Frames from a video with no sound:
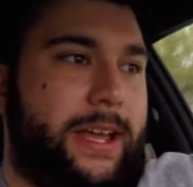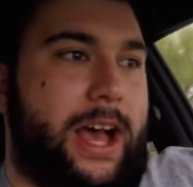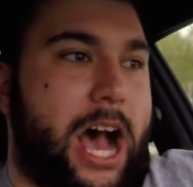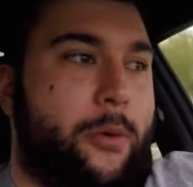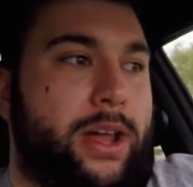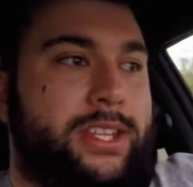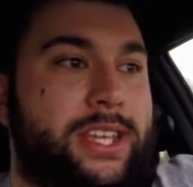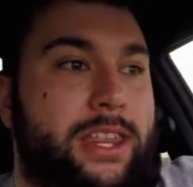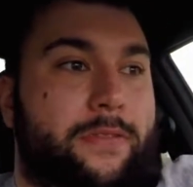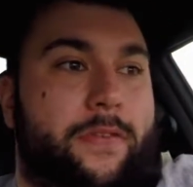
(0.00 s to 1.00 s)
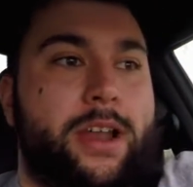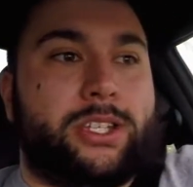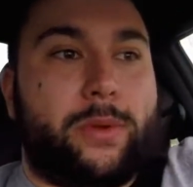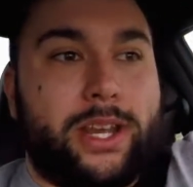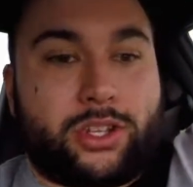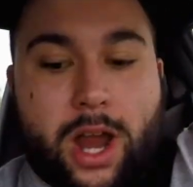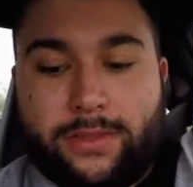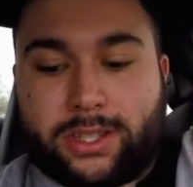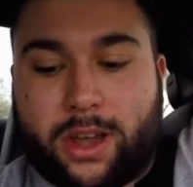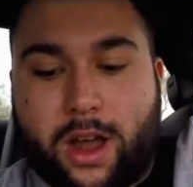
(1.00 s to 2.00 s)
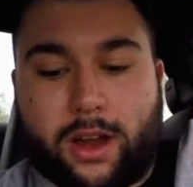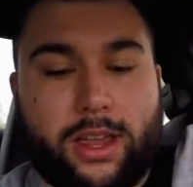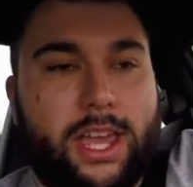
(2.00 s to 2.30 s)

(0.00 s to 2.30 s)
I want to say the funnest way to drive this car